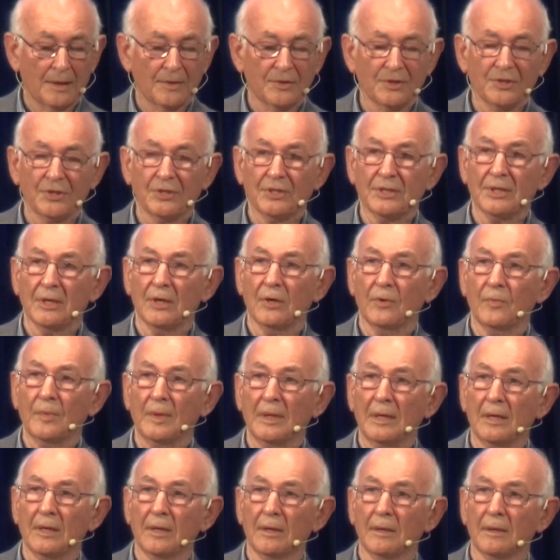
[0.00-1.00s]
You still
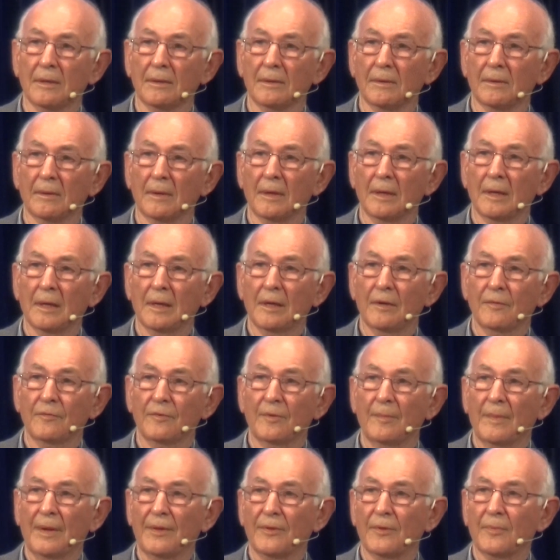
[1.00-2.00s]
be learning
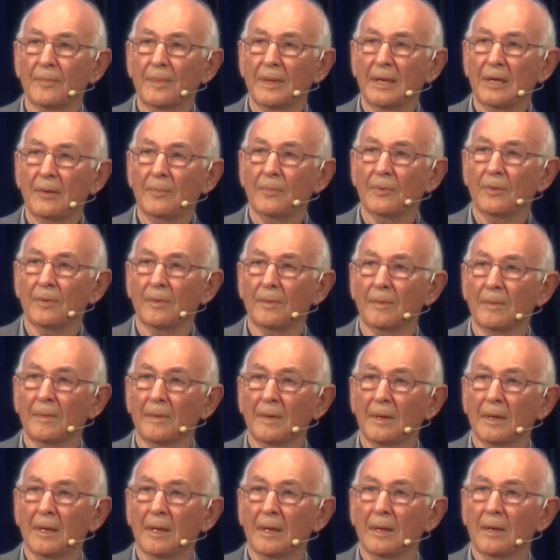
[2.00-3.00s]
from other people.
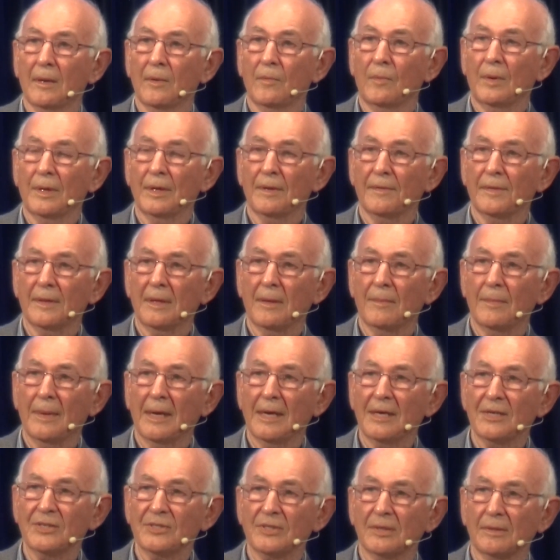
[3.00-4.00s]
One of the
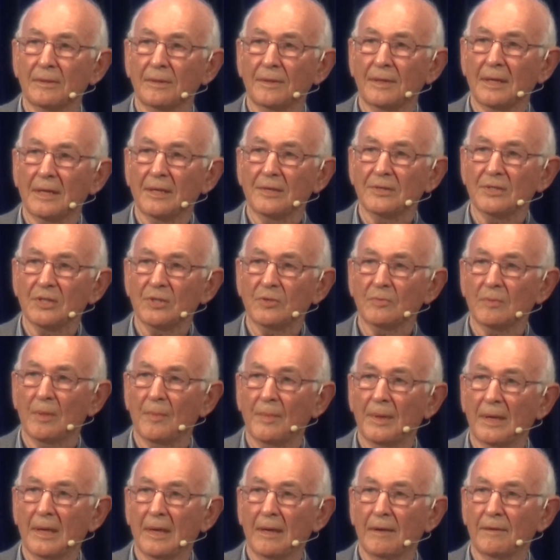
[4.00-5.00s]
amazing things is
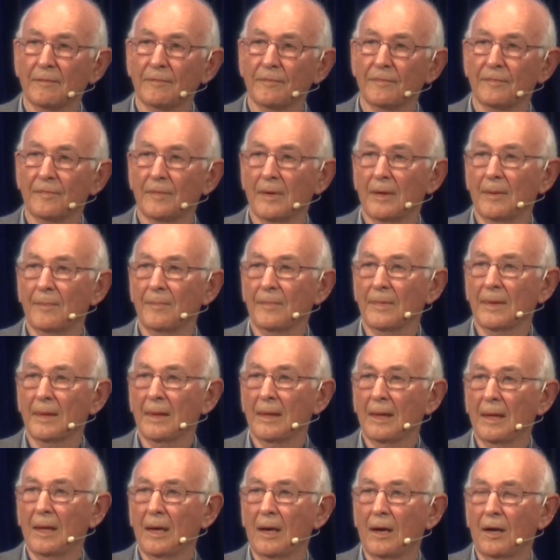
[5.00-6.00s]
when we have
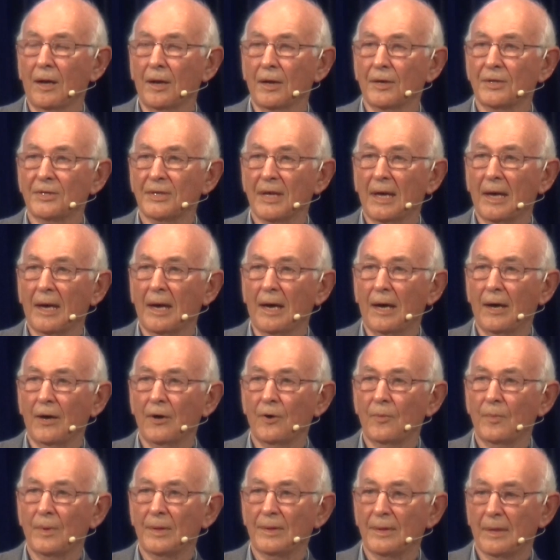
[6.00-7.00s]
holiday at
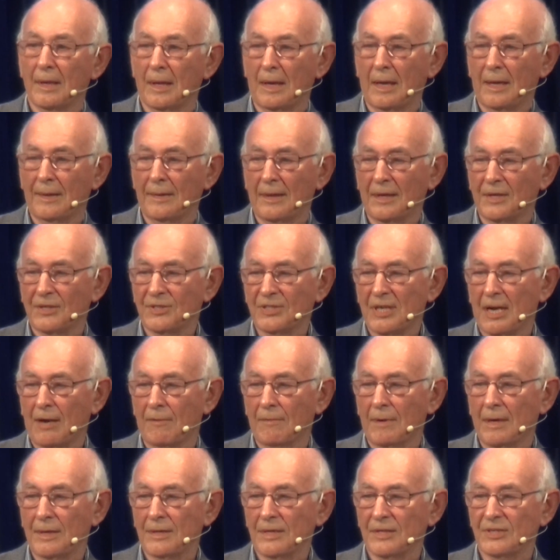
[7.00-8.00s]
home and they're
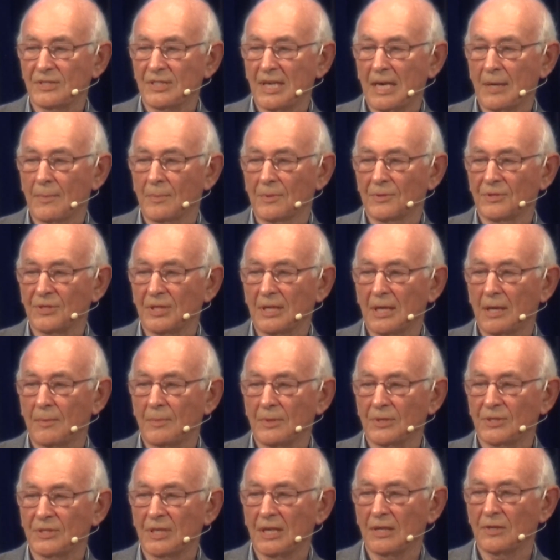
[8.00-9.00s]
sat around the tables here
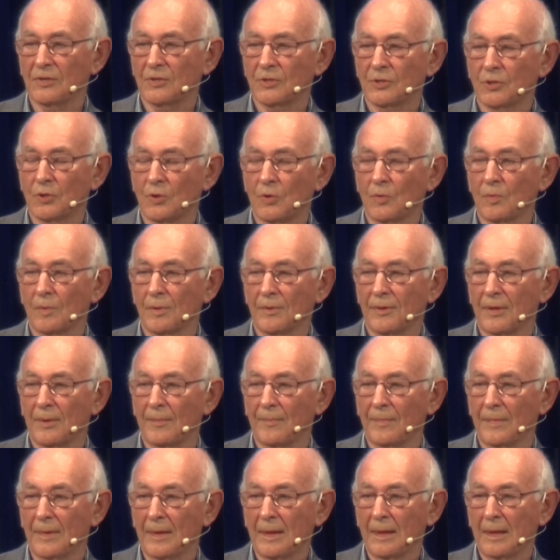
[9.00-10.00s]
and we sit and talk with
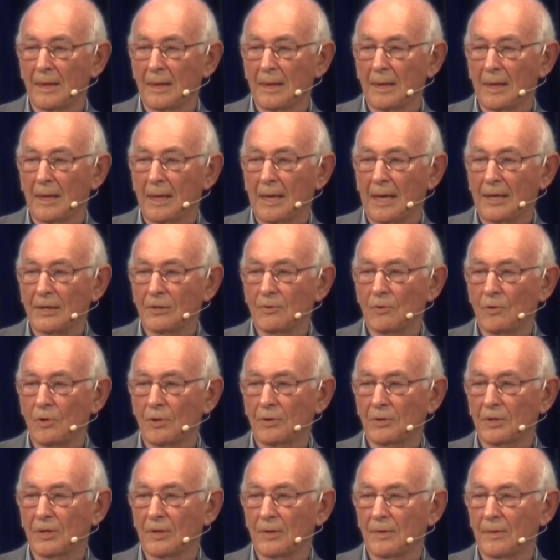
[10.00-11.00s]
them. And you
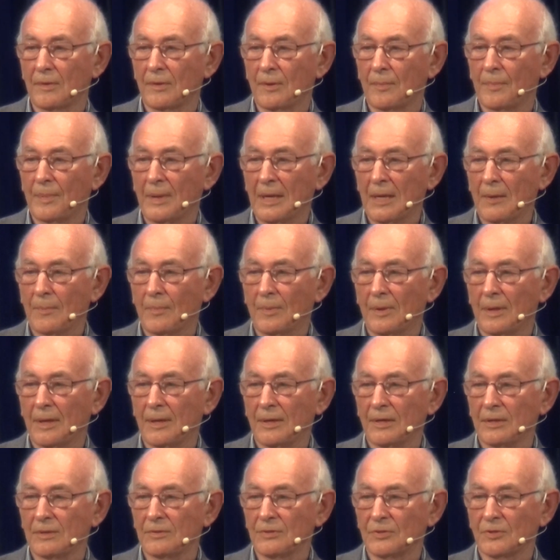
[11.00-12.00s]
look at the people
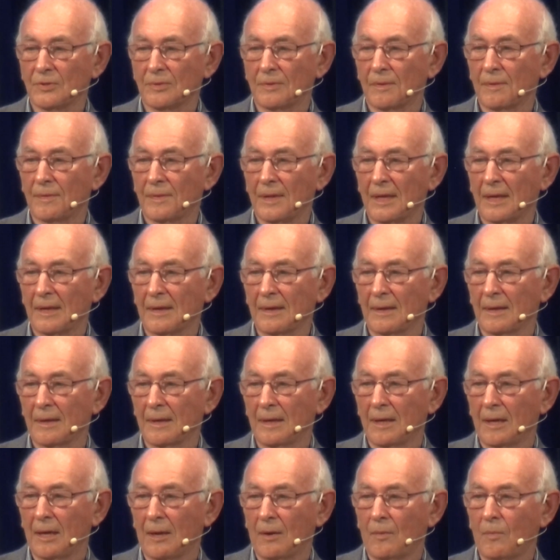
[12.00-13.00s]
and you sort of think,
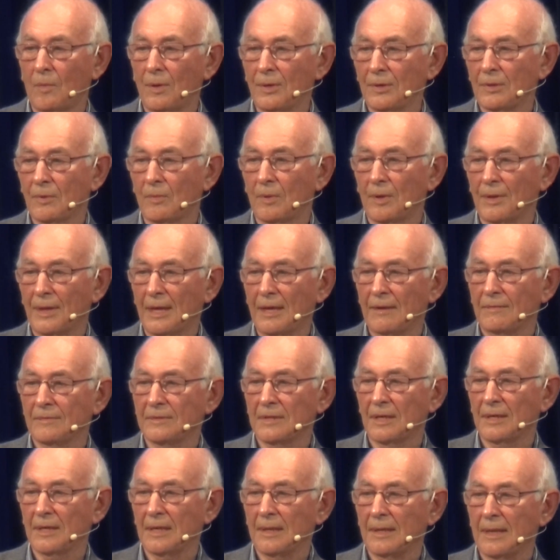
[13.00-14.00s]
wonder what
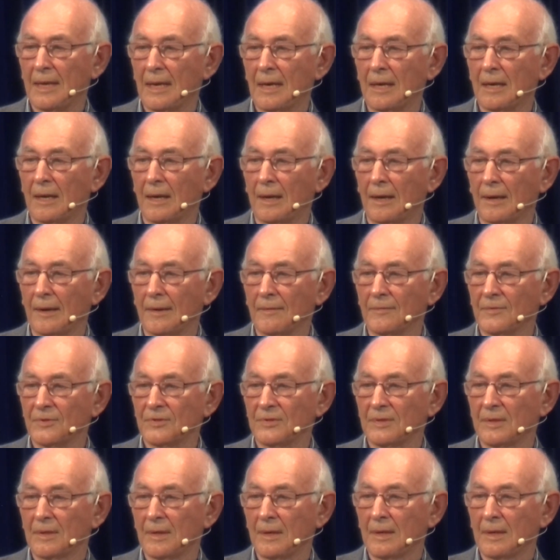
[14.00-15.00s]
they've done in their lives.